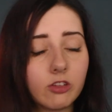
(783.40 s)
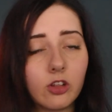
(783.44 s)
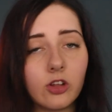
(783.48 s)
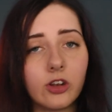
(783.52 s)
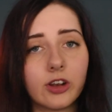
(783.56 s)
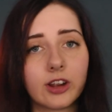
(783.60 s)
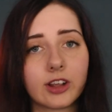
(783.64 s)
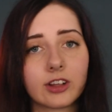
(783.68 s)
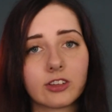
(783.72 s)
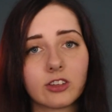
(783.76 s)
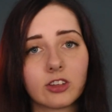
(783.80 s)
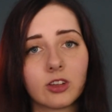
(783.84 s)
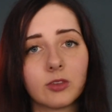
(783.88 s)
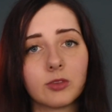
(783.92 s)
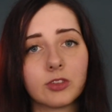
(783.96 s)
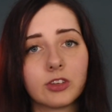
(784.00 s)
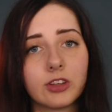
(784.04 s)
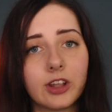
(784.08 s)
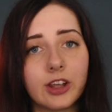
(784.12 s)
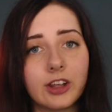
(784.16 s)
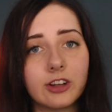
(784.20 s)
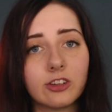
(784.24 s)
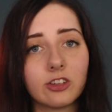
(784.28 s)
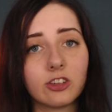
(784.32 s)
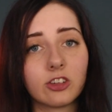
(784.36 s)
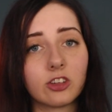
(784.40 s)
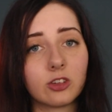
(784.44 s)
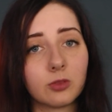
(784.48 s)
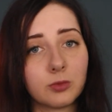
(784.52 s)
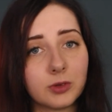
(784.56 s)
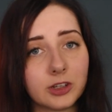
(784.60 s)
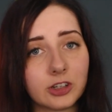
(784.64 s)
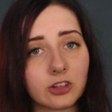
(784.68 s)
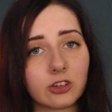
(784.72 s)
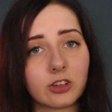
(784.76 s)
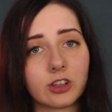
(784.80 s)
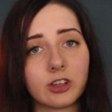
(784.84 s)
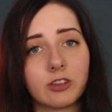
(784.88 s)
learning at some stage,
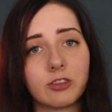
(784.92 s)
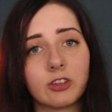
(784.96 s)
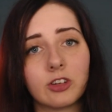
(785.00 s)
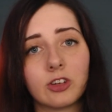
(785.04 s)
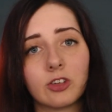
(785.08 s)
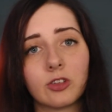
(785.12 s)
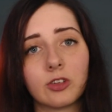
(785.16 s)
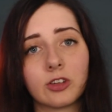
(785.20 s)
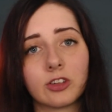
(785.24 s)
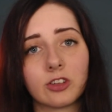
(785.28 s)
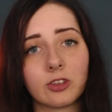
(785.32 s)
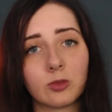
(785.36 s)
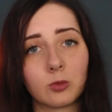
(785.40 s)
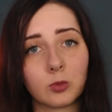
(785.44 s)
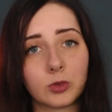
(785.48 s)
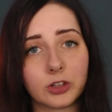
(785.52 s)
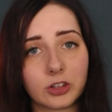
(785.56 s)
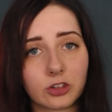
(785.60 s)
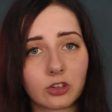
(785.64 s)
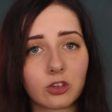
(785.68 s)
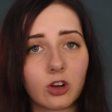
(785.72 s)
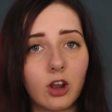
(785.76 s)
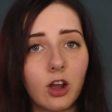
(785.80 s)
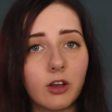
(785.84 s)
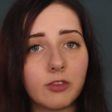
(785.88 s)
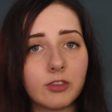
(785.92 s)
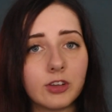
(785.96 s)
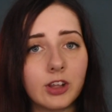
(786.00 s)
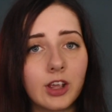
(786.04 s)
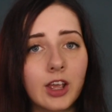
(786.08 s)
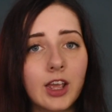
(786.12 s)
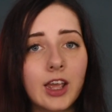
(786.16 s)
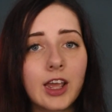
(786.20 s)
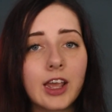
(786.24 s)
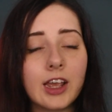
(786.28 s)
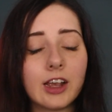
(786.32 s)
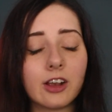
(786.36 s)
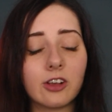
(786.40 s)
especially if you're doing some witchcraft,
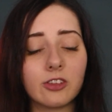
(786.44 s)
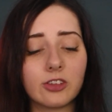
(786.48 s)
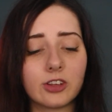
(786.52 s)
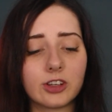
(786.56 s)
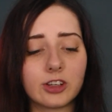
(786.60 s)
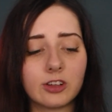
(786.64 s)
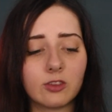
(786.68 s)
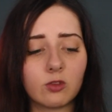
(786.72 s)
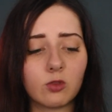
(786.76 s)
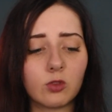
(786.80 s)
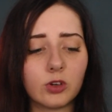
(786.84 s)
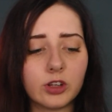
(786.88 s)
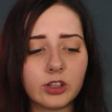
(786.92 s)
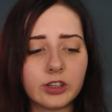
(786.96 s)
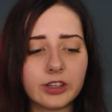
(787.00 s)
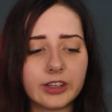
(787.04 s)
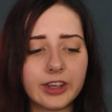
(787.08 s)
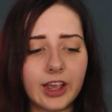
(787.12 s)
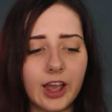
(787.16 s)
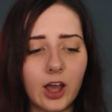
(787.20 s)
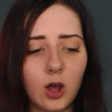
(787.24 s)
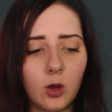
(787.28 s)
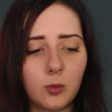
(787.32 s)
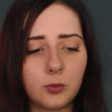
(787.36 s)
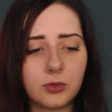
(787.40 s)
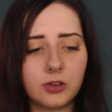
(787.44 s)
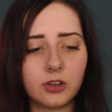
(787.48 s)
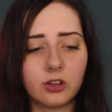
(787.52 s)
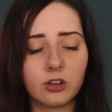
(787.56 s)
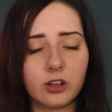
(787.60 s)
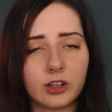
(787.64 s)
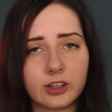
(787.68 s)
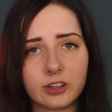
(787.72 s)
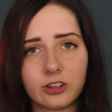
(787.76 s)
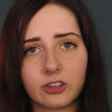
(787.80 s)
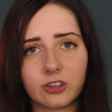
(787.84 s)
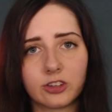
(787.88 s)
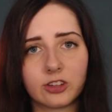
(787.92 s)
because it can really help you
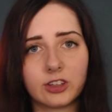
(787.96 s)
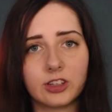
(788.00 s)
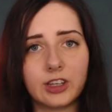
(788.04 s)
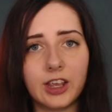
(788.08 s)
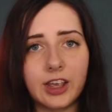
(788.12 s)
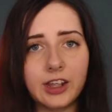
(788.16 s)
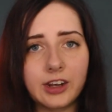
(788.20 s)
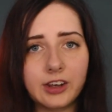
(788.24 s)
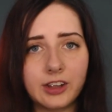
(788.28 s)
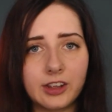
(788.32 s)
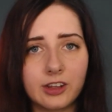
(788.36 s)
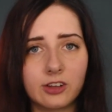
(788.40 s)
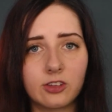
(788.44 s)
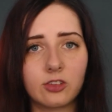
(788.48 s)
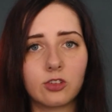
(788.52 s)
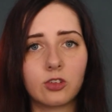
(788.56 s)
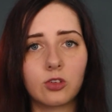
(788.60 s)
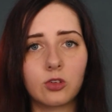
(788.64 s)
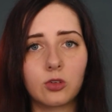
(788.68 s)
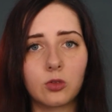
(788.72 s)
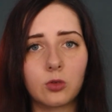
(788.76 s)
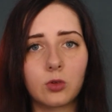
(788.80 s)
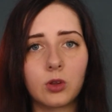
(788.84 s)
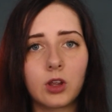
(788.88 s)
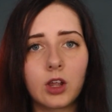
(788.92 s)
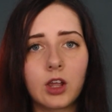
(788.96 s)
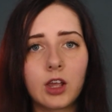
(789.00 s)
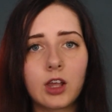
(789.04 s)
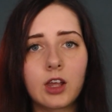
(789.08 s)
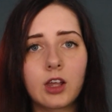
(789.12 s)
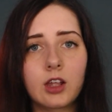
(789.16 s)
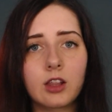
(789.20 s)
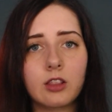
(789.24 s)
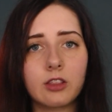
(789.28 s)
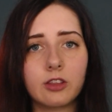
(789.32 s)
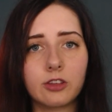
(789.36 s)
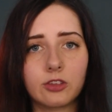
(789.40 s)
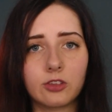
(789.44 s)
like just get into
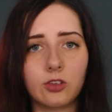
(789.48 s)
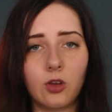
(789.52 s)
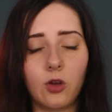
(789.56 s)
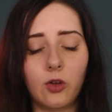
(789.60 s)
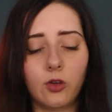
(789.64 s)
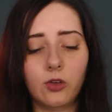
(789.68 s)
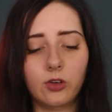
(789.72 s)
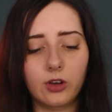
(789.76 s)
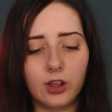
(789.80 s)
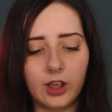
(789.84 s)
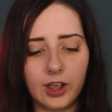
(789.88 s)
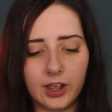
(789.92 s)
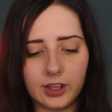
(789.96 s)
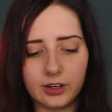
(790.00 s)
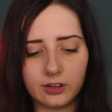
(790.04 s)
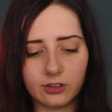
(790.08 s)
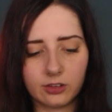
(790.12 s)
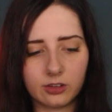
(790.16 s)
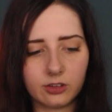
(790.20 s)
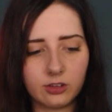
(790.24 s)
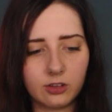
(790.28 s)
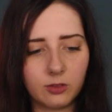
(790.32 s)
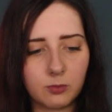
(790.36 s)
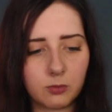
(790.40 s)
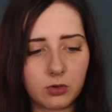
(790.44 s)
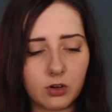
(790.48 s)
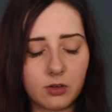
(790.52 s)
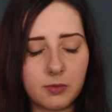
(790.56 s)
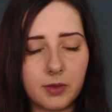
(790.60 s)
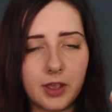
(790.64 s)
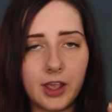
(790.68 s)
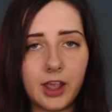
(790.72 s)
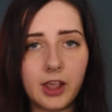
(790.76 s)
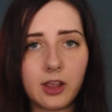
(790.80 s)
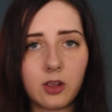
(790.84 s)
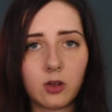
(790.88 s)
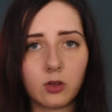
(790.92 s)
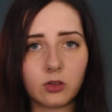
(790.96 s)
the zone and
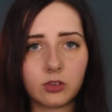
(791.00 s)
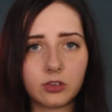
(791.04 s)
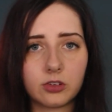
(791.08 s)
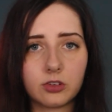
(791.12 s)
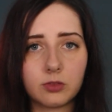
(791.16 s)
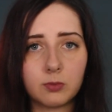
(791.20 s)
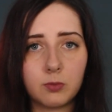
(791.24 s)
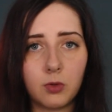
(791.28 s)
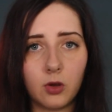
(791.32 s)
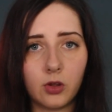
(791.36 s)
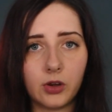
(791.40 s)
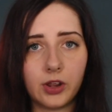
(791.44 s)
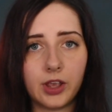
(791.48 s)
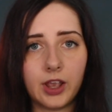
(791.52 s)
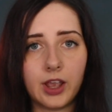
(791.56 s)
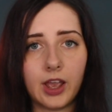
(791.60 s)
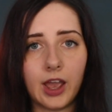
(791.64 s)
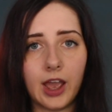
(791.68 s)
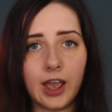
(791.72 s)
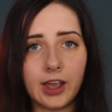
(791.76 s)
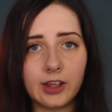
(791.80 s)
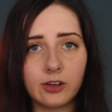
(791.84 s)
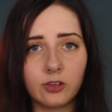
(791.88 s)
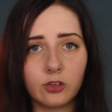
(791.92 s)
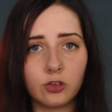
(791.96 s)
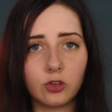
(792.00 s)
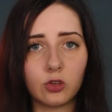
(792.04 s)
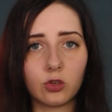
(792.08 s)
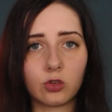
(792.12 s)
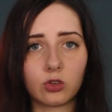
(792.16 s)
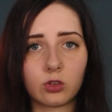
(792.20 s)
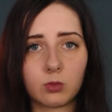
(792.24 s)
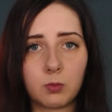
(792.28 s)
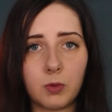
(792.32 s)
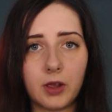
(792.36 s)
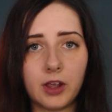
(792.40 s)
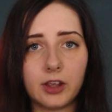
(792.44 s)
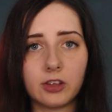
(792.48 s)
prepare your body and your
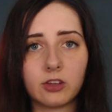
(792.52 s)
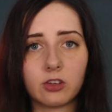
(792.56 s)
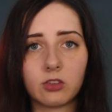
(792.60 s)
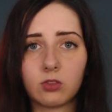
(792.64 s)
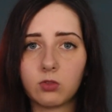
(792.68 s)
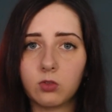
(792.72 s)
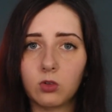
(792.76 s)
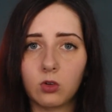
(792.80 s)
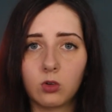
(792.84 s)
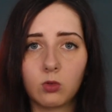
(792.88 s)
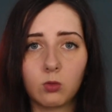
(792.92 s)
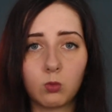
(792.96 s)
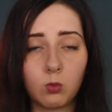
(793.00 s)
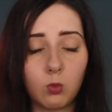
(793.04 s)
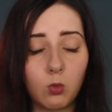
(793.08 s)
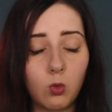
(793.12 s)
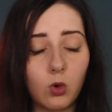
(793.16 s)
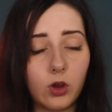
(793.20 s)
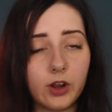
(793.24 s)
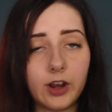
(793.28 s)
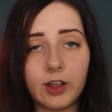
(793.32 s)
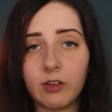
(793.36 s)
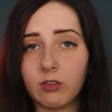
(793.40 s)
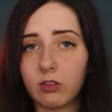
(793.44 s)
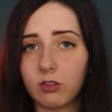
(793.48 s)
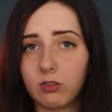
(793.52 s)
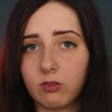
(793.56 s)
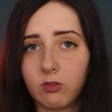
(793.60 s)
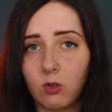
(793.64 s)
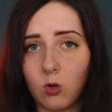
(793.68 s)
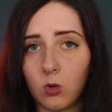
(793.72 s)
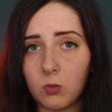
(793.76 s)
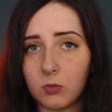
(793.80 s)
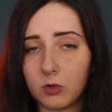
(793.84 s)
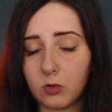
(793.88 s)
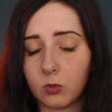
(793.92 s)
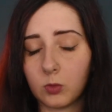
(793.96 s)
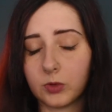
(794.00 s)
space for whatever
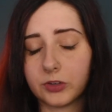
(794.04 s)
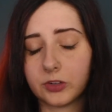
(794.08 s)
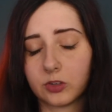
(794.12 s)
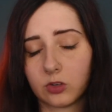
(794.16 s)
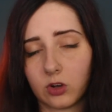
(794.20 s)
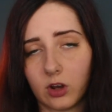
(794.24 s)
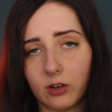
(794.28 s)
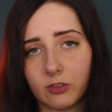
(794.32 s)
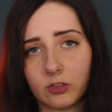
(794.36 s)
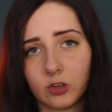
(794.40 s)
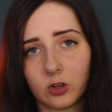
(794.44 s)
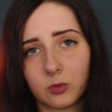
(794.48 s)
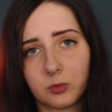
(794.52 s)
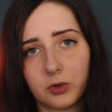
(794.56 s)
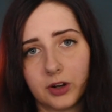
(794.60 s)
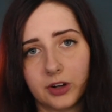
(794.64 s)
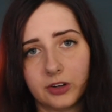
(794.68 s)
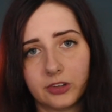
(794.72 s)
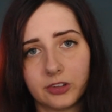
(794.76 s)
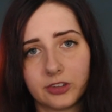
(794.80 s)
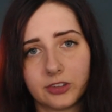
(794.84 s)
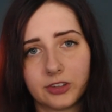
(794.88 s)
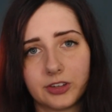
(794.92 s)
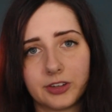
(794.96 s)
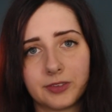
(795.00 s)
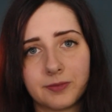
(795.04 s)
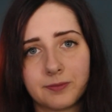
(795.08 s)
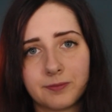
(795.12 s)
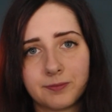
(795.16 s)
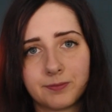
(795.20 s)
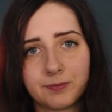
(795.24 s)
form of witchcraft you're practicing.